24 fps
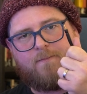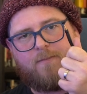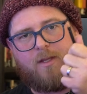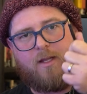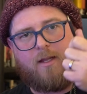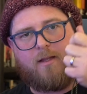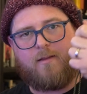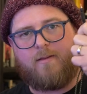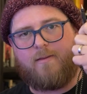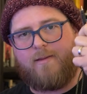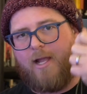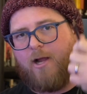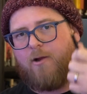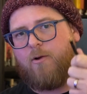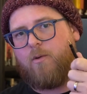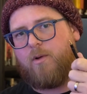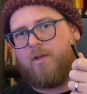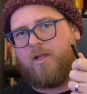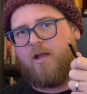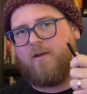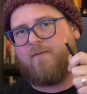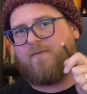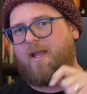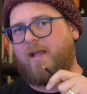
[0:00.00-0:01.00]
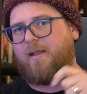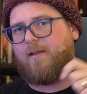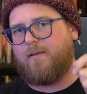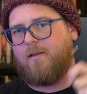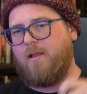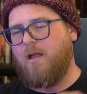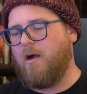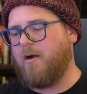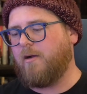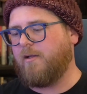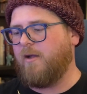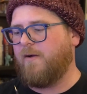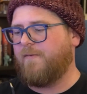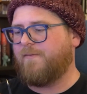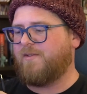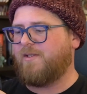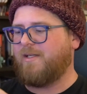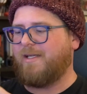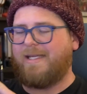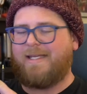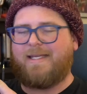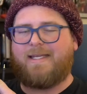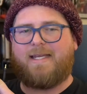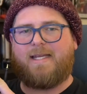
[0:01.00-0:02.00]
narrow enough, and long enough to
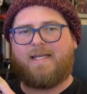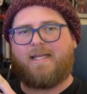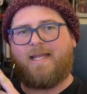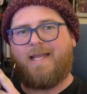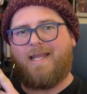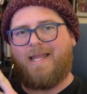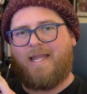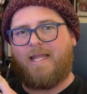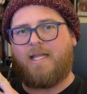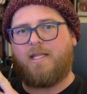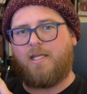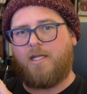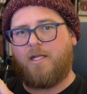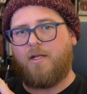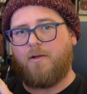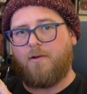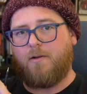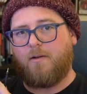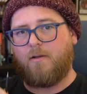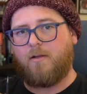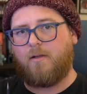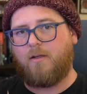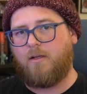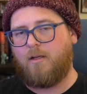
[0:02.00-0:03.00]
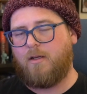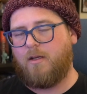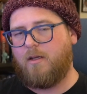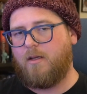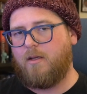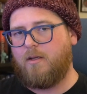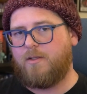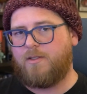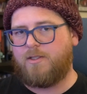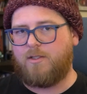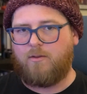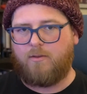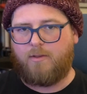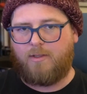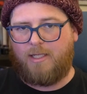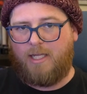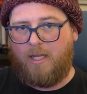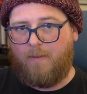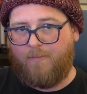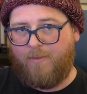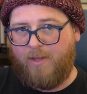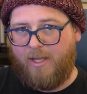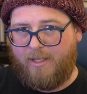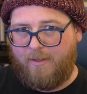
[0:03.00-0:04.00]
get in here. So
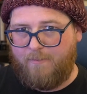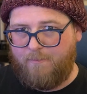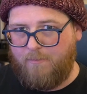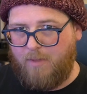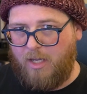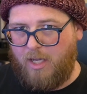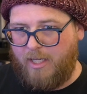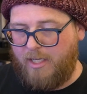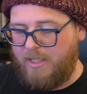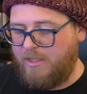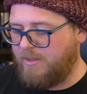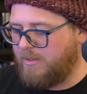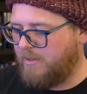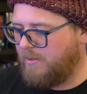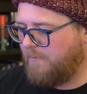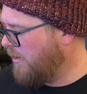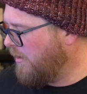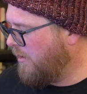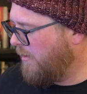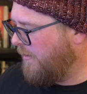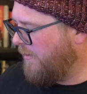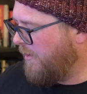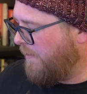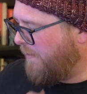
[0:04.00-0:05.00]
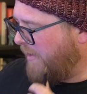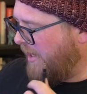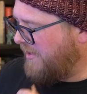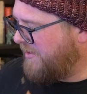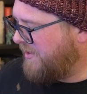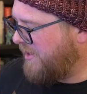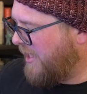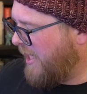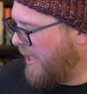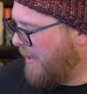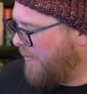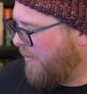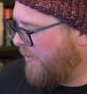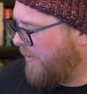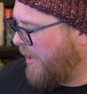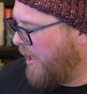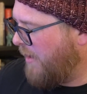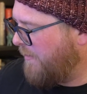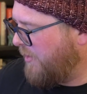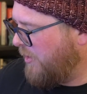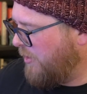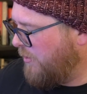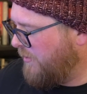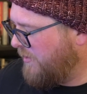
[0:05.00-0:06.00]
keep that in mind. The basic cable that
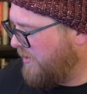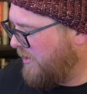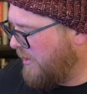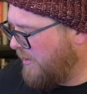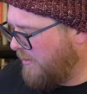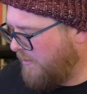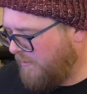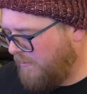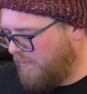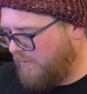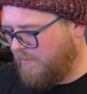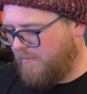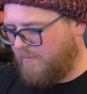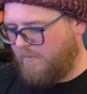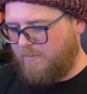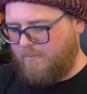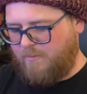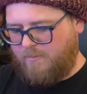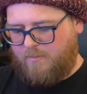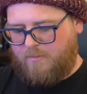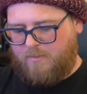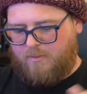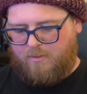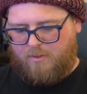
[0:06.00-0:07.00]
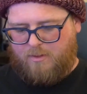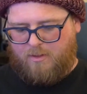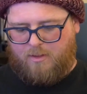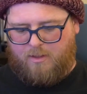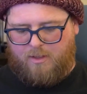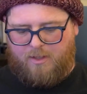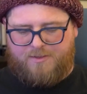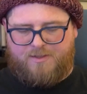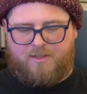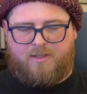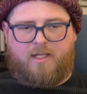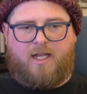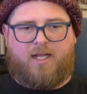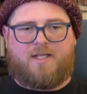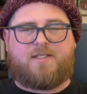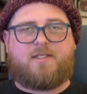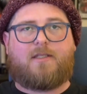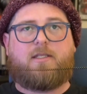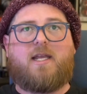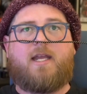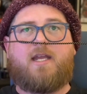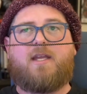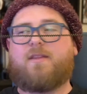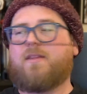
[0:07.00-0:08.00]
I'm using is a nice
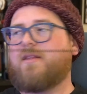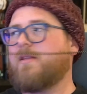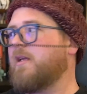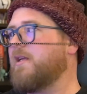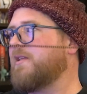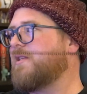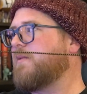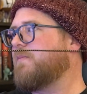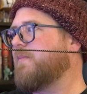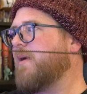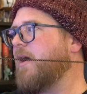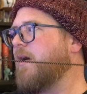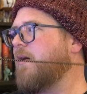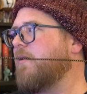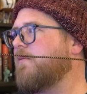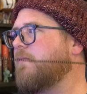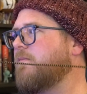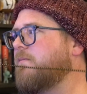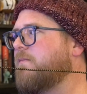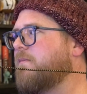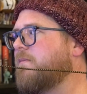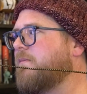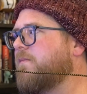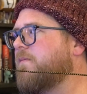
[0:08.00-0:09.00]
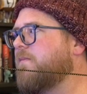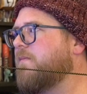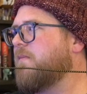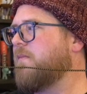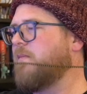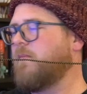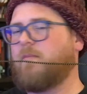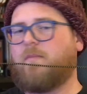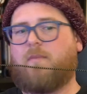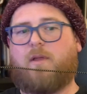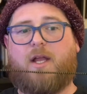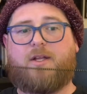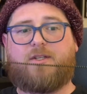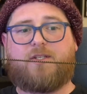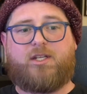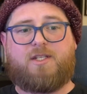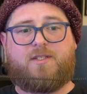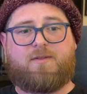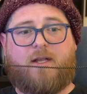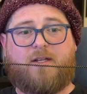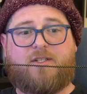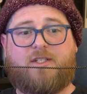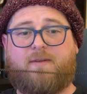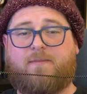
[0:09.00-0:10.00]
length. It's about Actually, it's
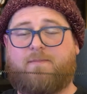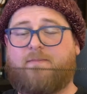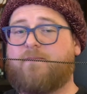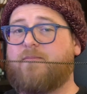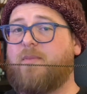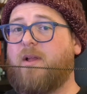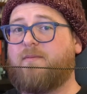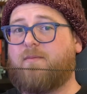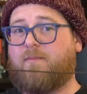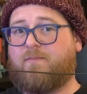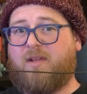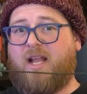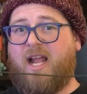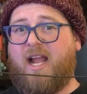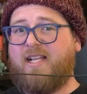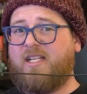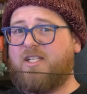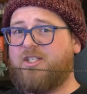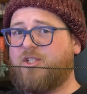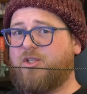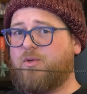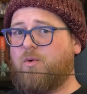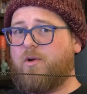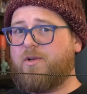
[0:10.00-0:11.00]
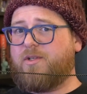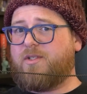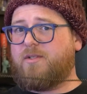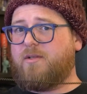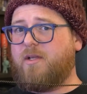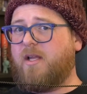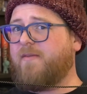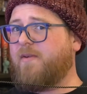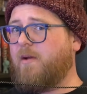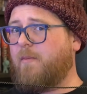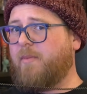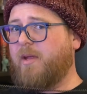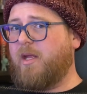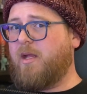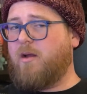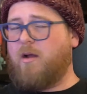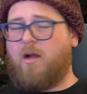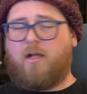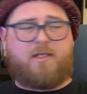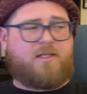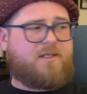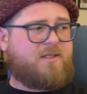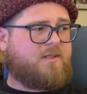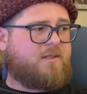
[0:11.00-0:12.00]
actually kind of short, if I'm being
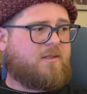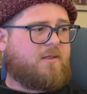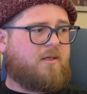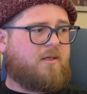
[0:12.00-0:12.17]
honest.